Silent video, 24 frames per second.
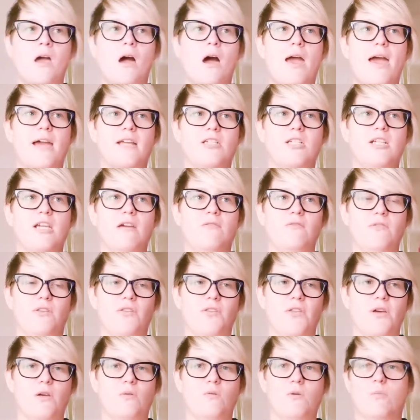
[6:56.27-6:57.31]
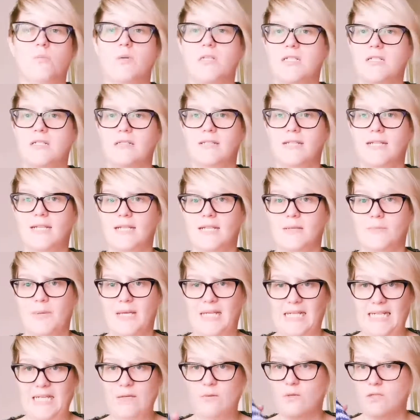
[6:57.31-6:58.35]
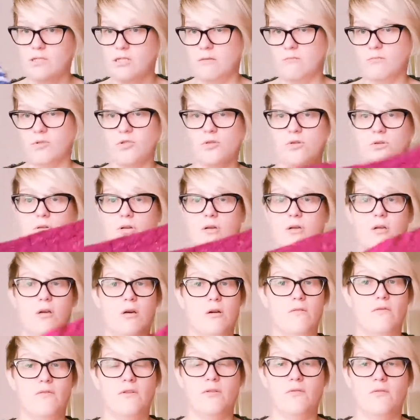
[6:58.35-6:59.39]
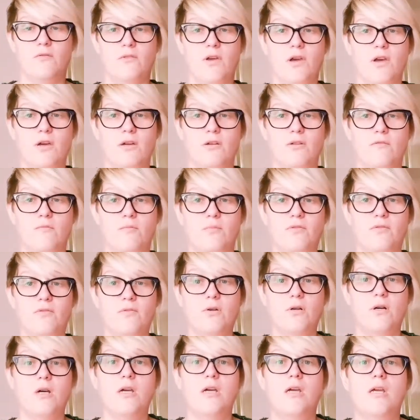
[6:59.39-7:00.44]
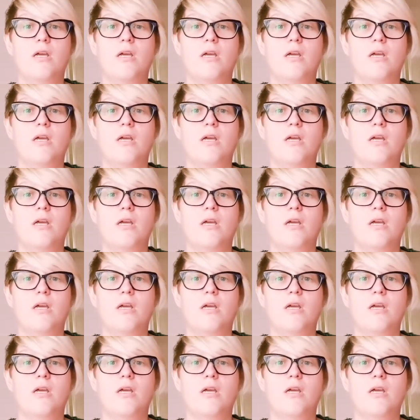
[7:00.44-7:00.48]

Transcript: I actually have a third one, which is Lily Pilly, which I'm sure a lot of you have heard of before,